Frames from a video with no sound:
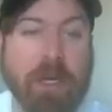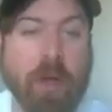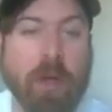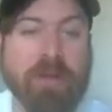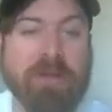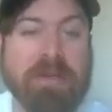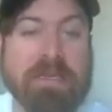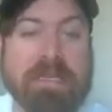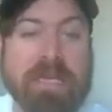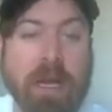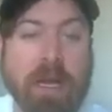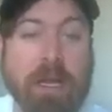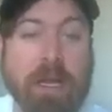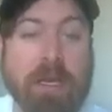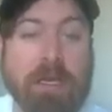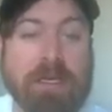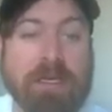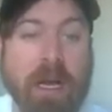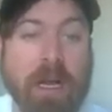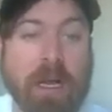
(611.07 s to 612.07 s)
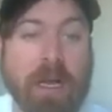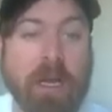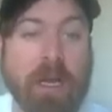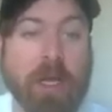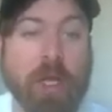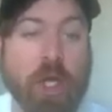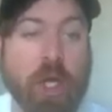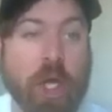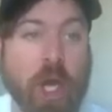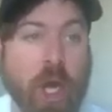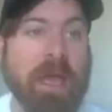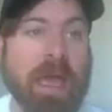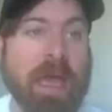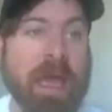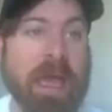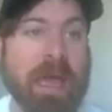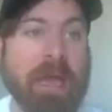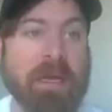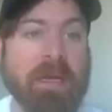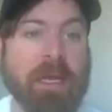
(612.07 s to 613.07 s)
called DuckDuckGo.
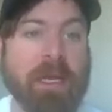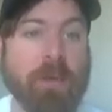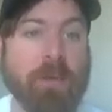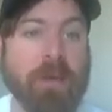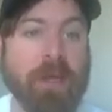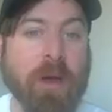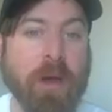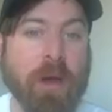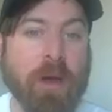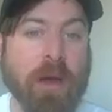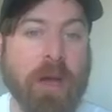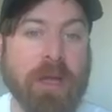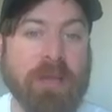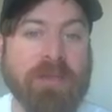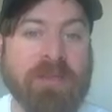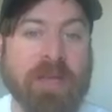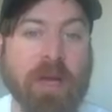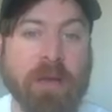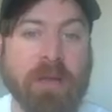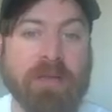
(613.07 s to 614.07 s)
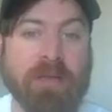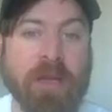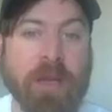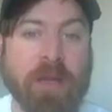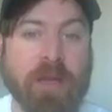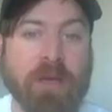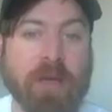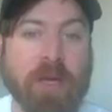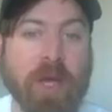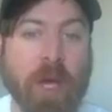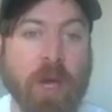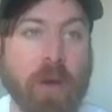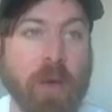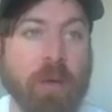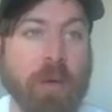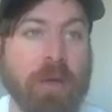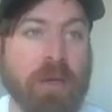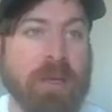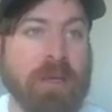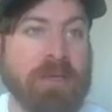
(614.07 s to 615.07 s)
And here we are on
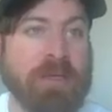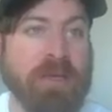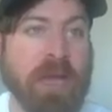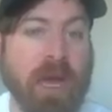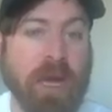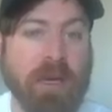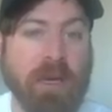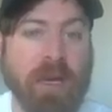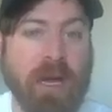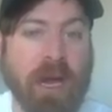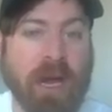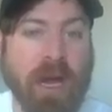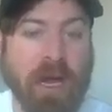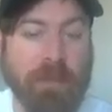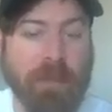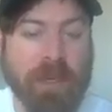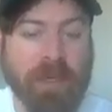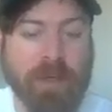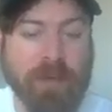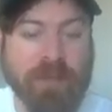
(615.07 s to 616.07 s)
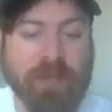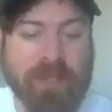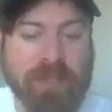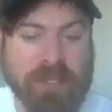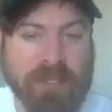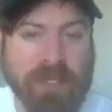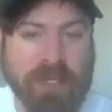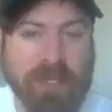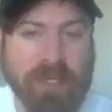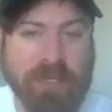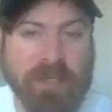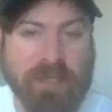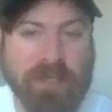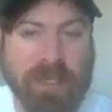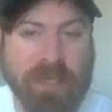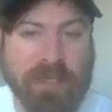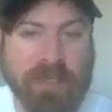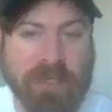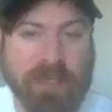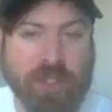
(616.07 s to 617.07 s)
DuckDuckGo.com, and you'll just see it
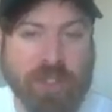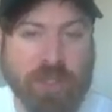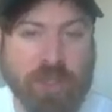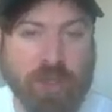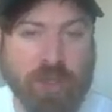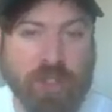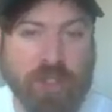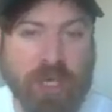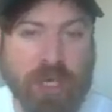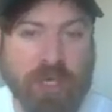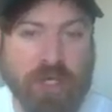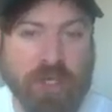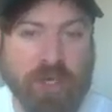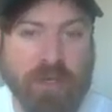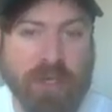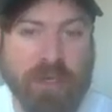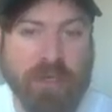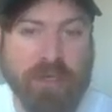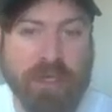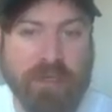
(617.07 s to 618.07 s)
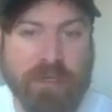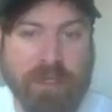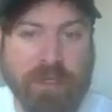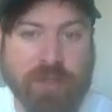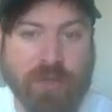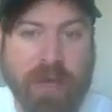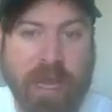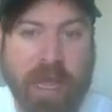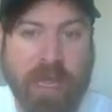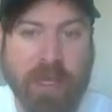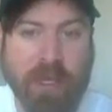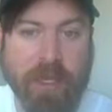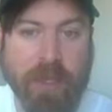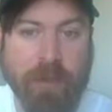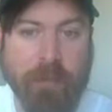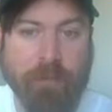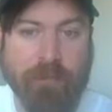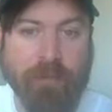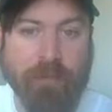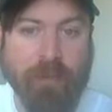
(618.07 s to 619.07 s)
says the search engine that doesn't track you,
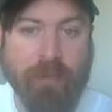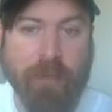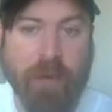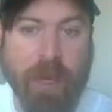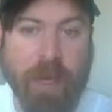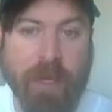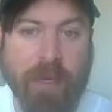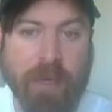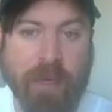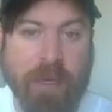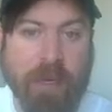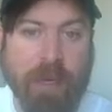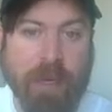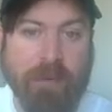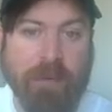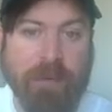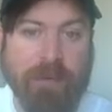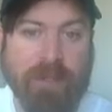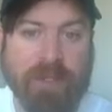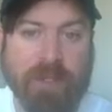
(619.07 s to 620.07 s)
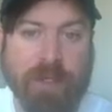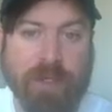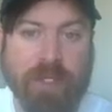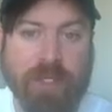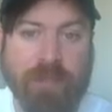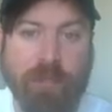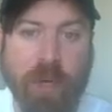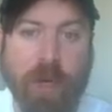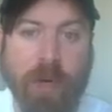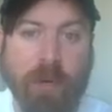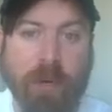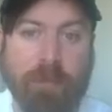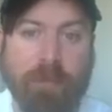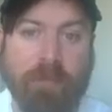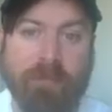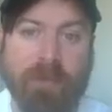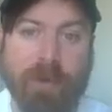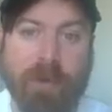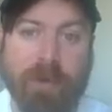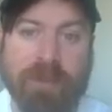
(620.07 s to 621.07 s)
right? There's a search bar,
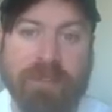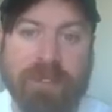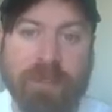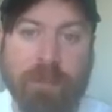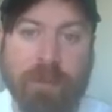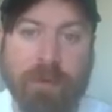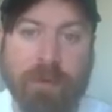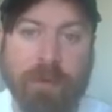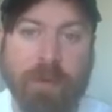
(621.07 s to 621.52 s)
very similar to